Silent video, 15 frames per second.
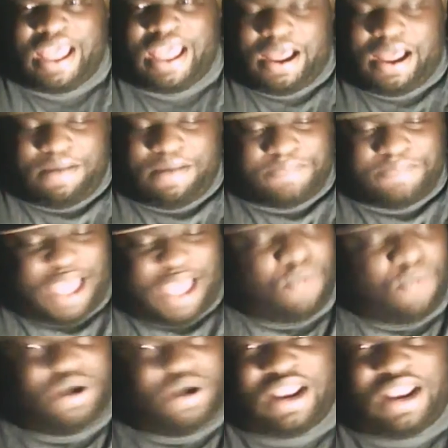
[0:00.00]
I
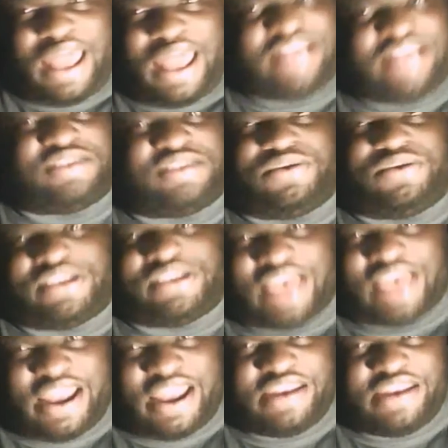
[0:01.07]
work a lot, so it's
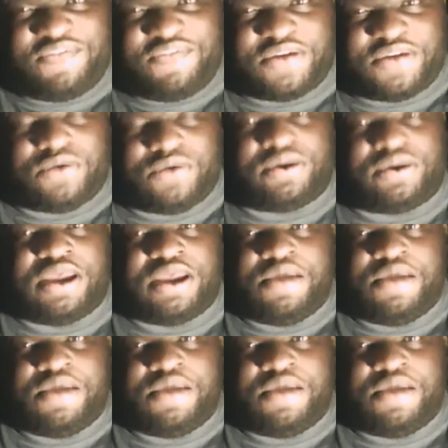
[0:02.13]
kind of difficult,